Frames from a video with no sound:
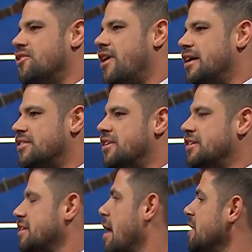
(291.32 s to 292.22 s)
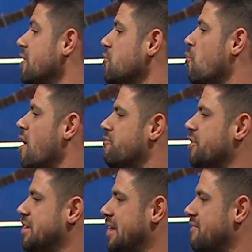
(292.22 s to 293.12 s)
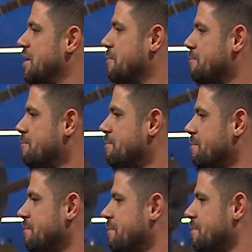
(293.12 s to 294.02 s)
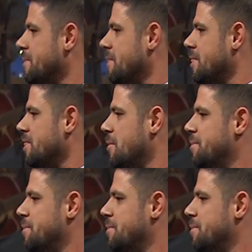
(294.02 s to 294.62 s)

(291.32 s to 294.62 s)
Christ Jesus. How many of you want verse 7? The